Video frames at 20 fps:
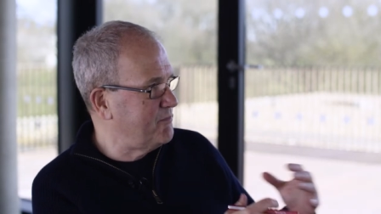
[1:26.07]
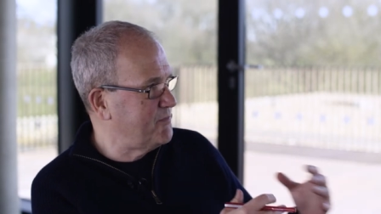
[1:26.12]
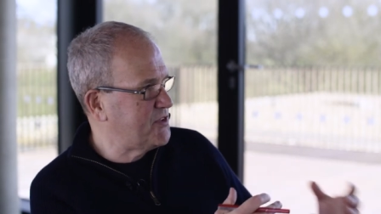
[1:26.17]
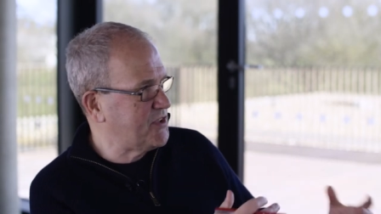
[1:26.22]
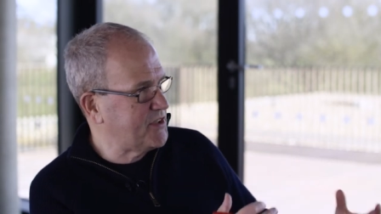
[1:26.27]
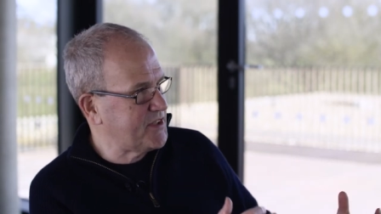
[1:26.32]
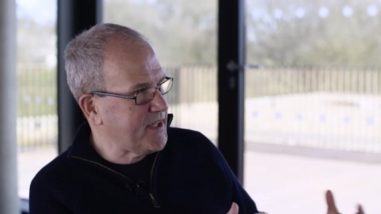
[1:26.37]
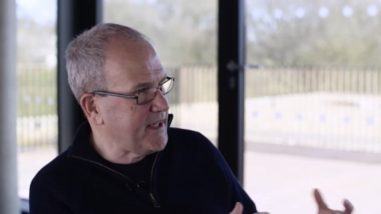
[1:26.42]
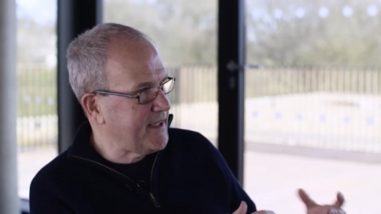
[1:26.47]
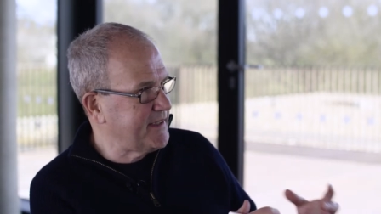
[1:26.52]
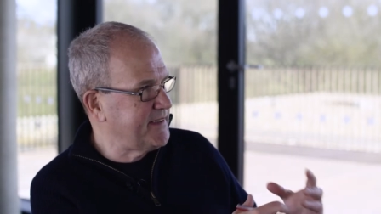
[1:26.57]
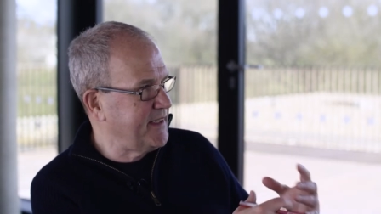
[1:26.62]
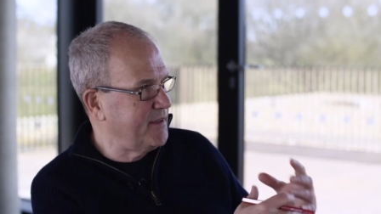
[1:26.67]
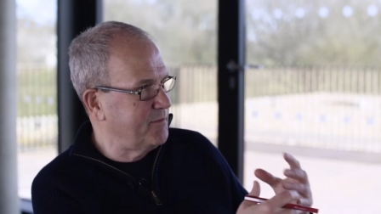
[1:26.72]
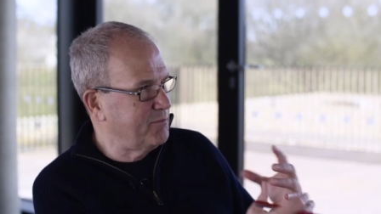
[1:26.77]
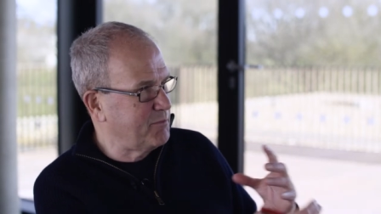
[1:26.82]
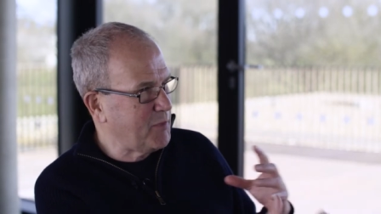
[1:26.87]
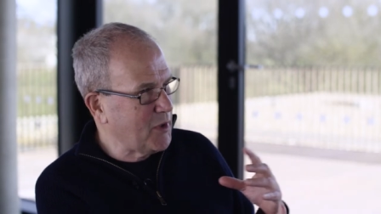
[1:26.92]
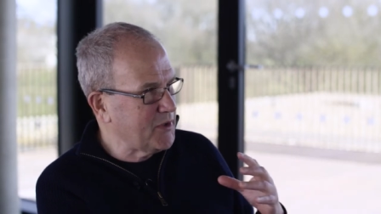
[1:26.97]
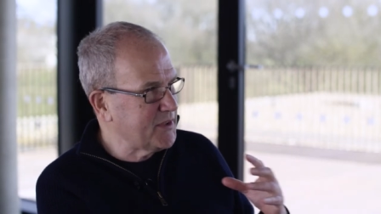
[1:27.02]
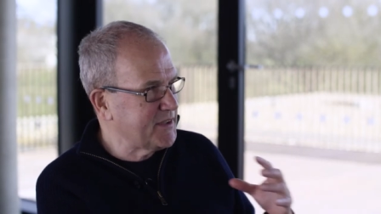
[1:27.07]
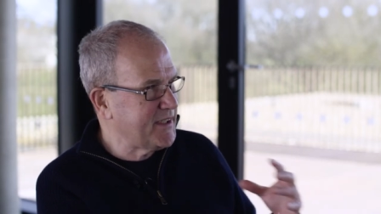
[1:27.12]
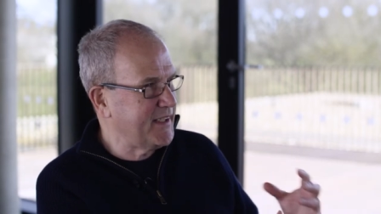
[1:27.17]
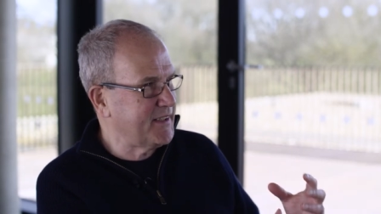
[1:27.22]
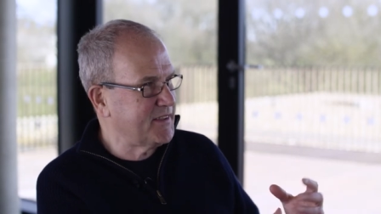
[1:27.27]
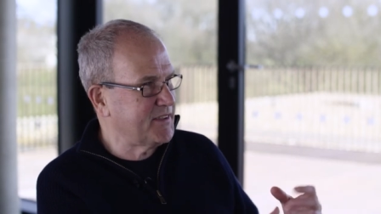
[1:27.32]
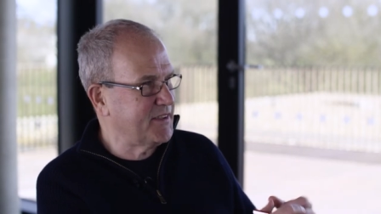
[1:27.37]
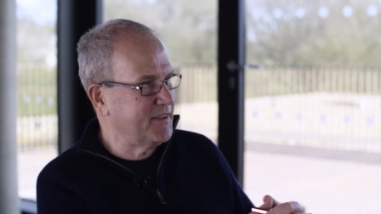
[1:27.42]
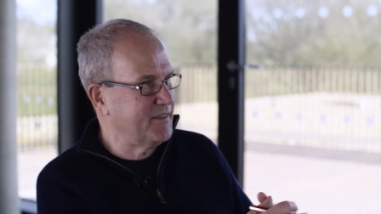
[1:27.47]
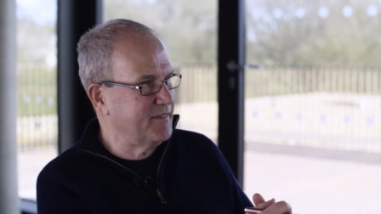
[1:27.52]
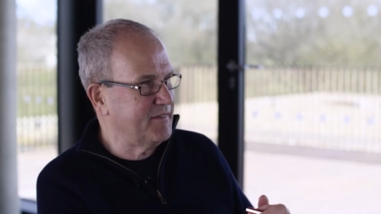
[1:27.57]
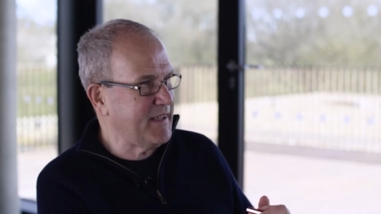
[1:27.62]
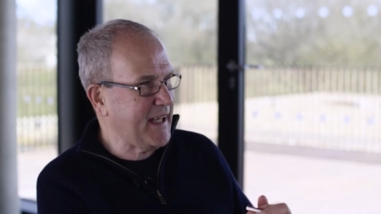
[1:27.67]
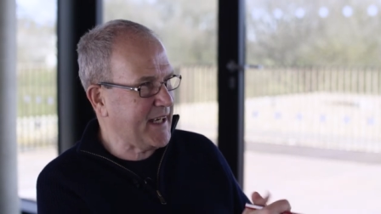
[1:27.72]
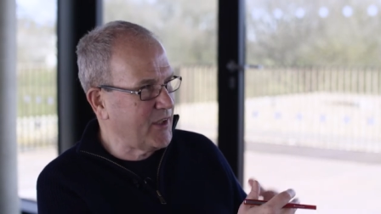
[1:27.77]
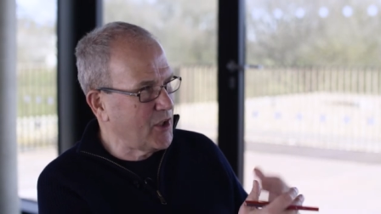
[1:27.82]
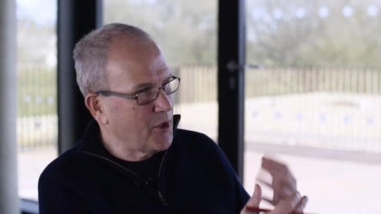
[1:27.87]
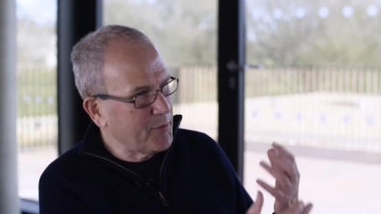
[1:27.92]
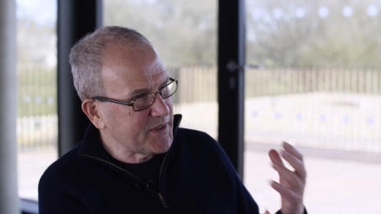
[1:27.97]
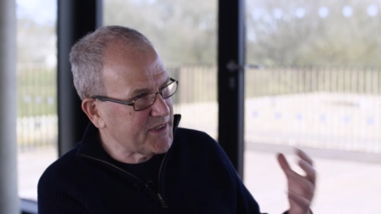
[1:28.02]
society and politics and
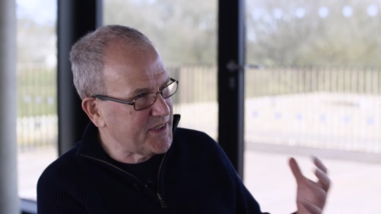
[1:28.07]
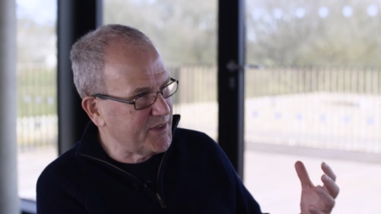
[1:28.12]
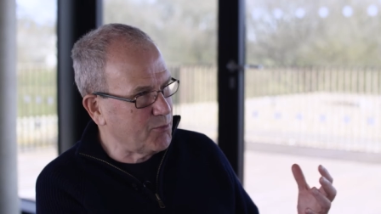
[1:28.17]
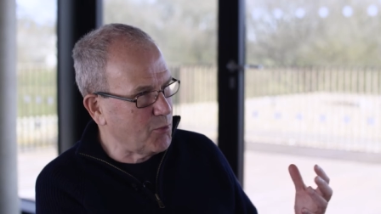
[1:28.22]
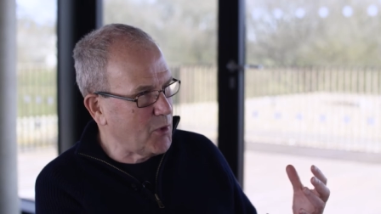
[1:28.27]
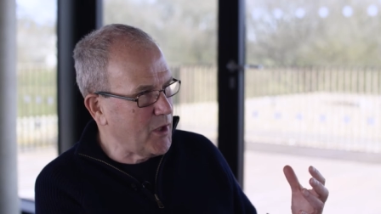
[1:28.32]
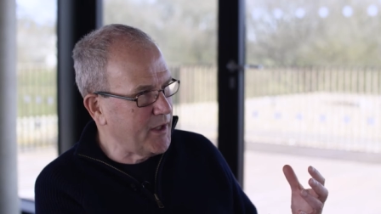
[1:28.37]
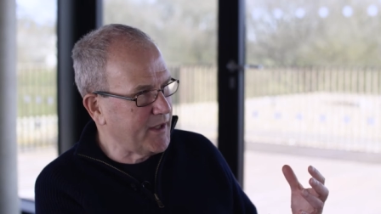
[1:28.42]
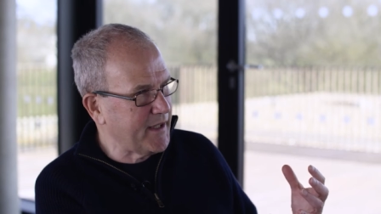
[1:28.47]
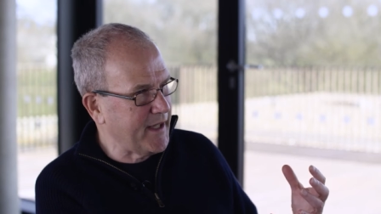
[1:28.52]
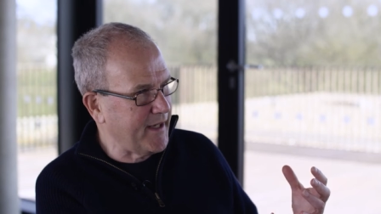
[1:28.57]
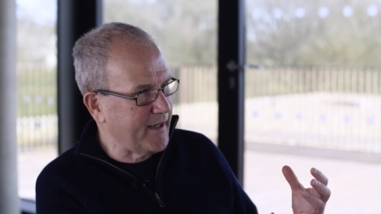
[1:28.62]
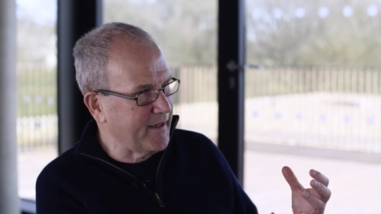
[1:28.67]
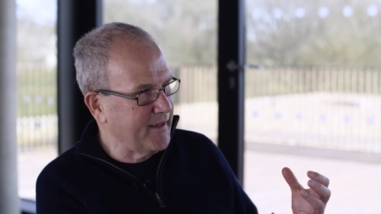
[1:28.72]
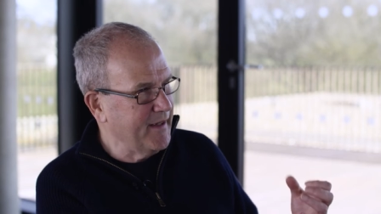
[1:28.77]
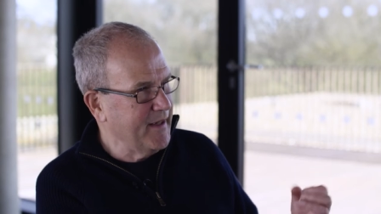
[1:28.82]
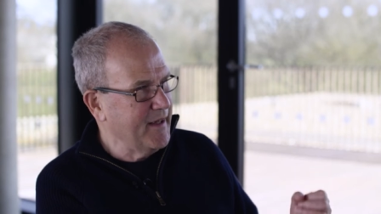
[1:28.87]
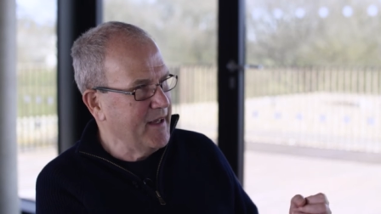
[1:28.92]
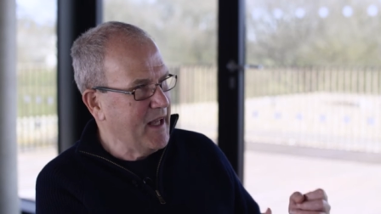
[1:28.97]
economics is working,